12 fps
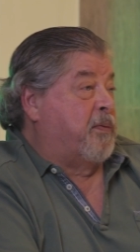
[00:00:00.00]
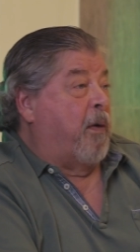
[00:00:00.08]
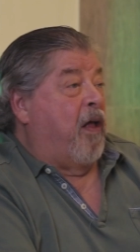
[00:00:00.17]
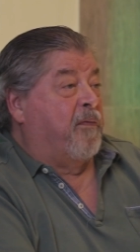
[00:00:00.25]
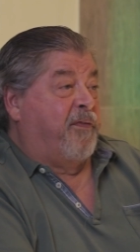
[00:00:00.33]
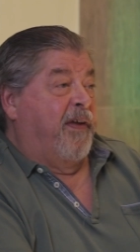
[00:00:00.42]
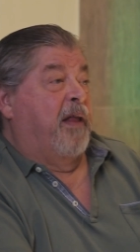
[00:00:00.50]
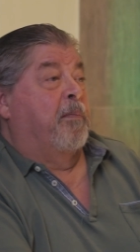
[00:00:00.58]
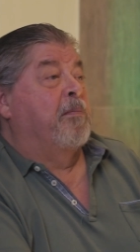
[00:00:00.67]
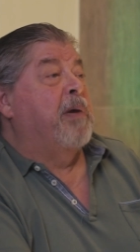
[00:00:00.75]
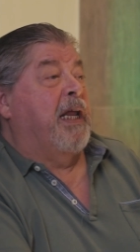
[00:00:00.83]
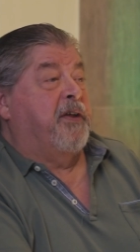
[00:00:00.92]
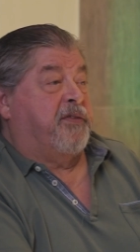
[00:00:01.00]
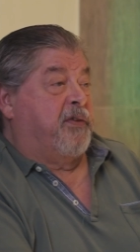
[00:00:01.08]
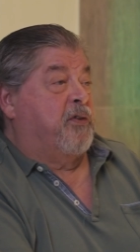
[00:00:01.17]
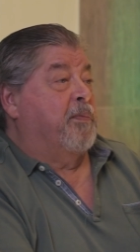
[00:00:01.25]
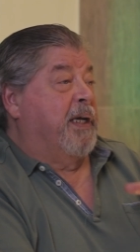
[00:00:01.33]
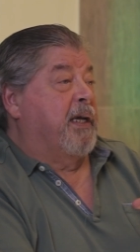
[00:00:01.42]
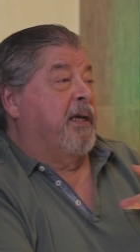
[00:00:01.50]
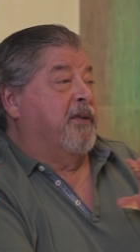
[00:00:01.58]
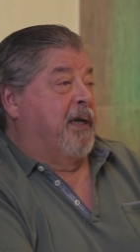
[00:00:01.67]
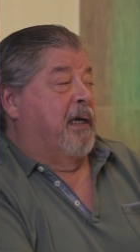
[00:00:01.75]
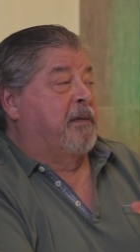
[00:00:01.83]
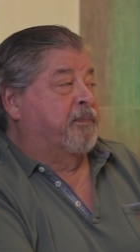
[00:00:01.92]
Even his small film, Bliss, to
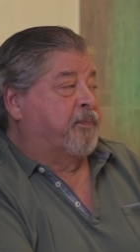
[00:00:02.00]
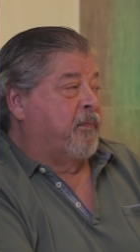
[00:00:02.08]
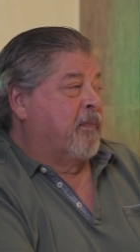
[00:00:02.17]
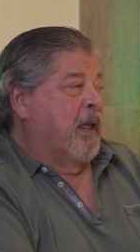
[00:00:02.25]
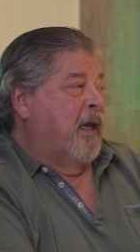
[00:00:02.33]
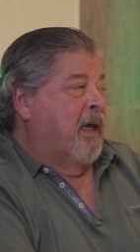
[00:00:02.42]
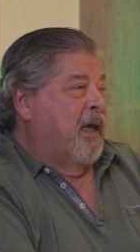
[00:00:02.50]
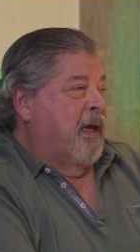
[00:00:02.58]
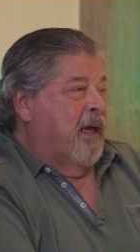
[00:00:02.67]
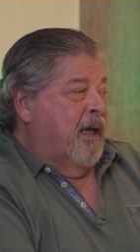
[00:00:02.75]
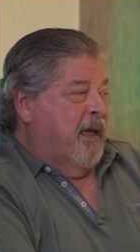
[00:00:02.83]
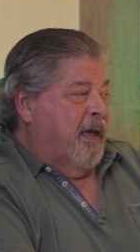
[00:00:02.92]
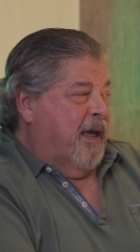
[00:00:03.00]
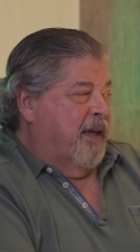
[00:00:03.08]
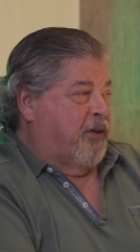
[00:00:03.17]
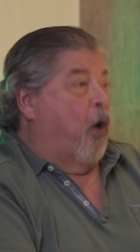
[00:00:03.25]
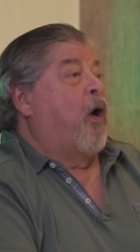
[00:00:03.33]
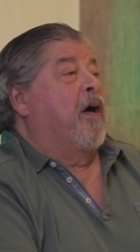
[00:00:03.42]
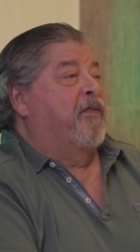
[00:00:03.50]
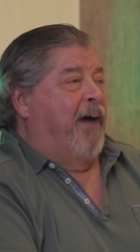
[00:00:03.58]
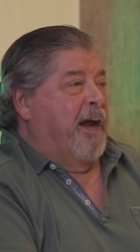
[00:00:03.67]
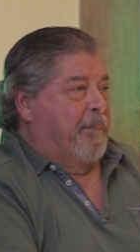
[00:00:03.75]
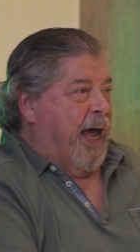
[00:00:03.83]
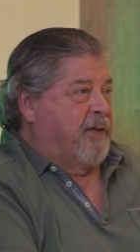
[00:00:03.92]
me, is a, it's a
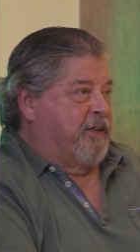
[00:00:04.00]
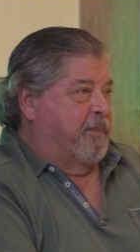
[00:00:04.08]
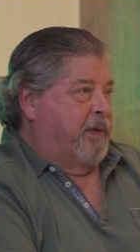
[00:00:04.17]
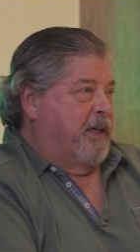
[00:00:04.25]
horrifying